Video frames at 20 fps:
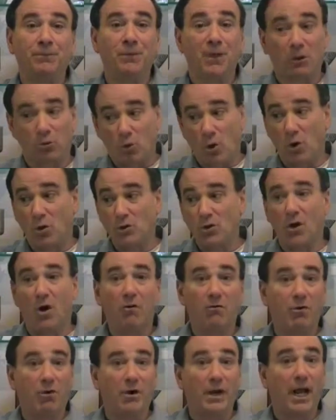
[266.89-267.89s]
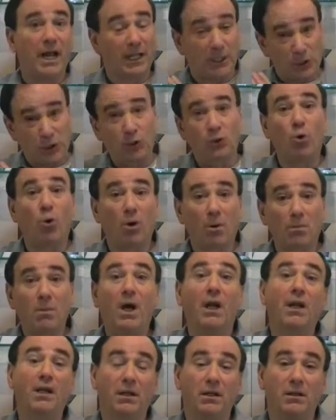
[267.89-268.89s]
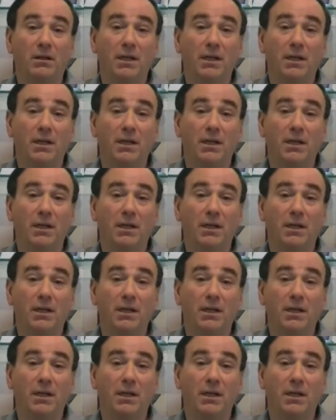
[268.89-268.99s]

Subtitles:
It rolls over, and it's your money.